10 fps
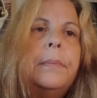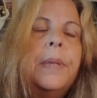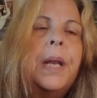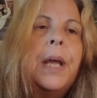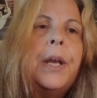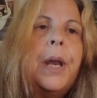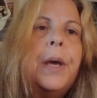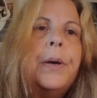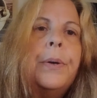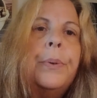that I
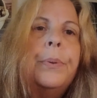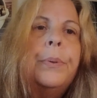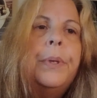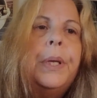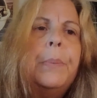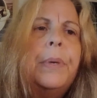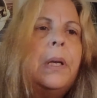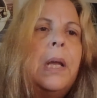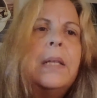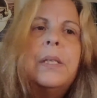know. But a
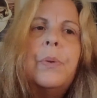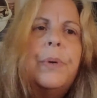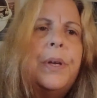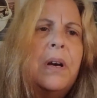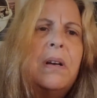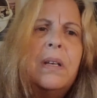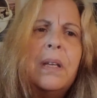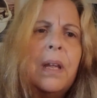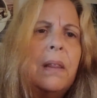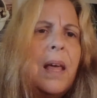lot's going
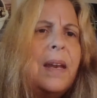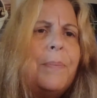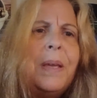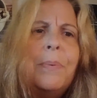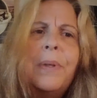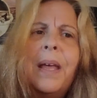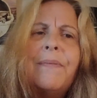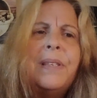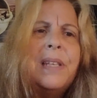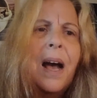on. A lot of people
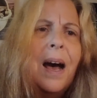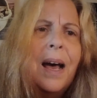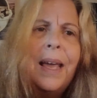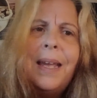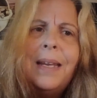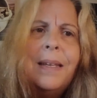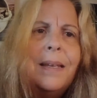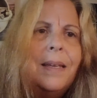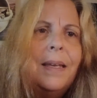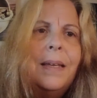have died
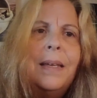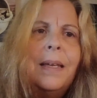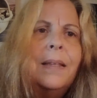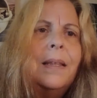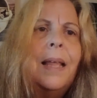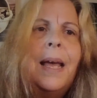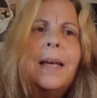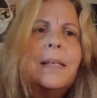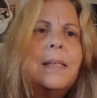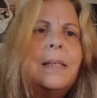in the
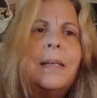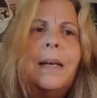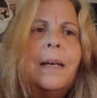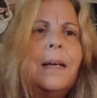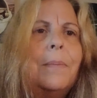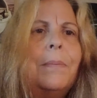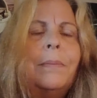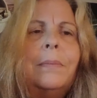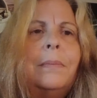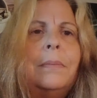last,
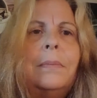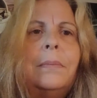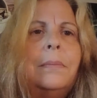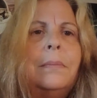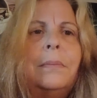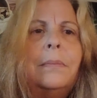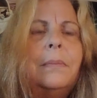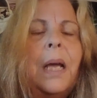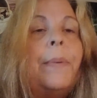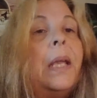
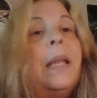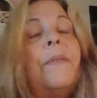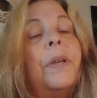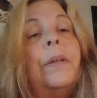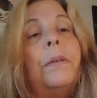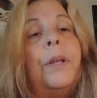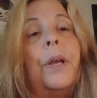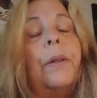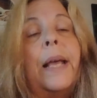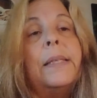I mean, even,
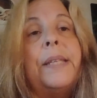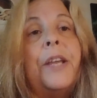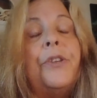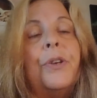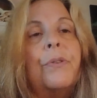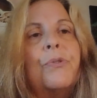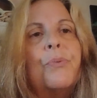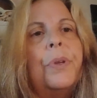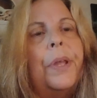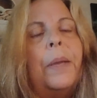last 10 years,
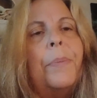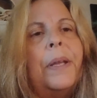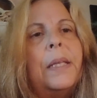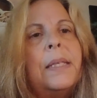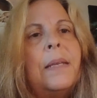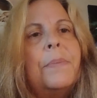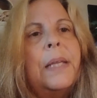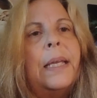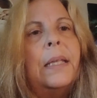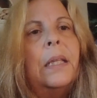really, but it seems
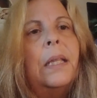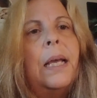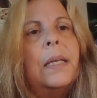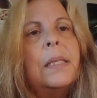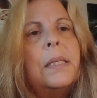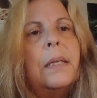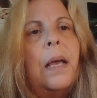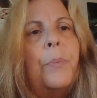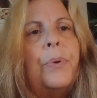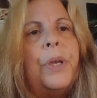like in the last
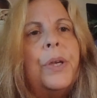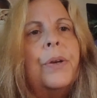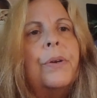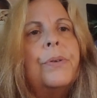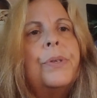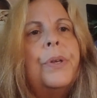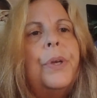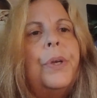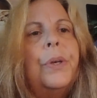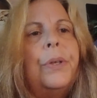couple years,
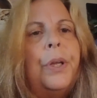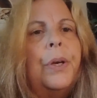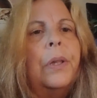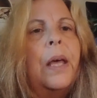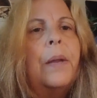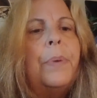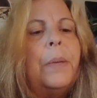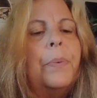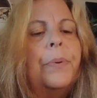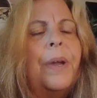a lot of
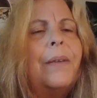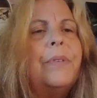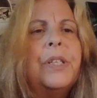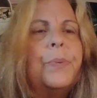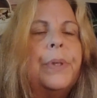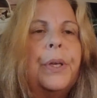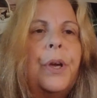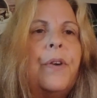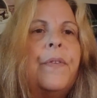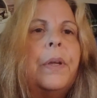people, not just with the
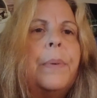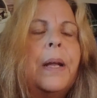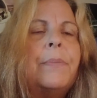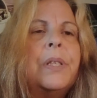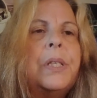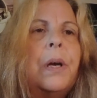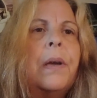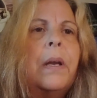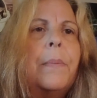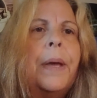COVID, but I'm just
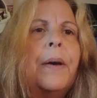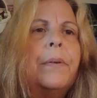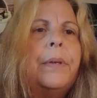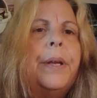talking about,